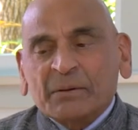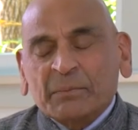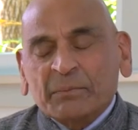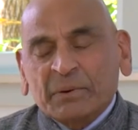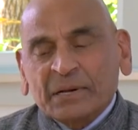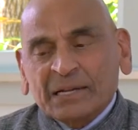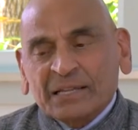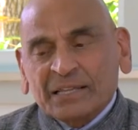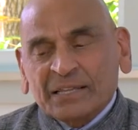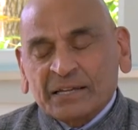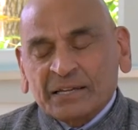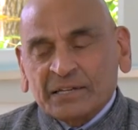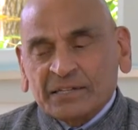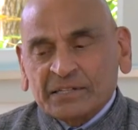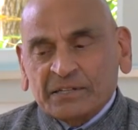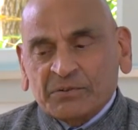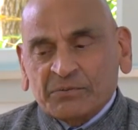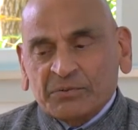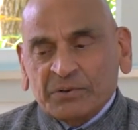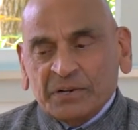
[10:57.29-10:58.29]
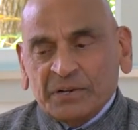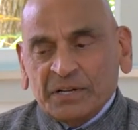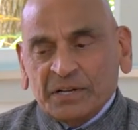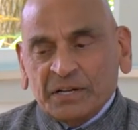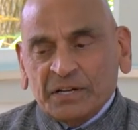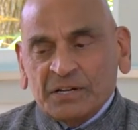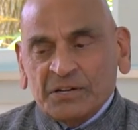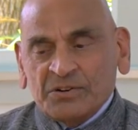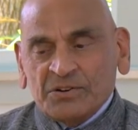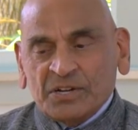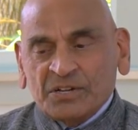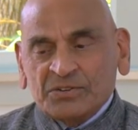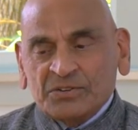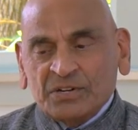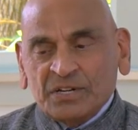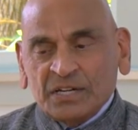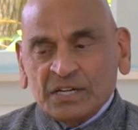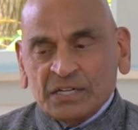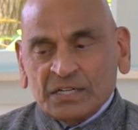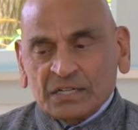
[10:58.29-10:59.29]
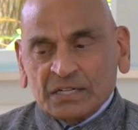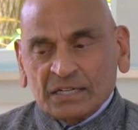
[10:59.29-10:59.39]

But there is a very interesting